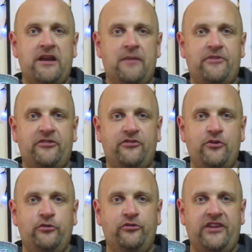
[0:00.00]
up this
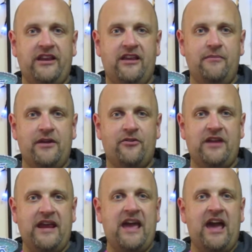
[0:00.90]
new Lieutenant Commander
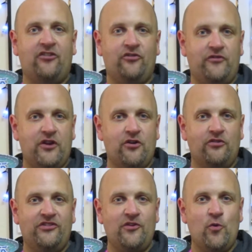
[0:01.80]
Data action figure and
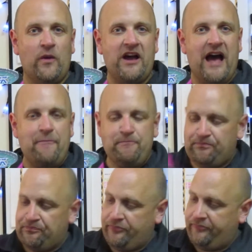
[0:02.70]
see what we got.
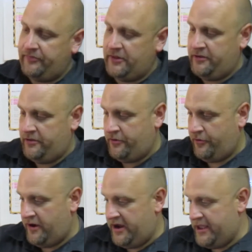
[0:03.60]

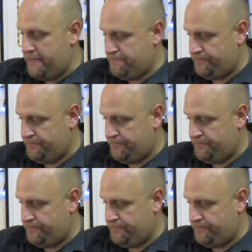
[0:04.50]
Alrighty.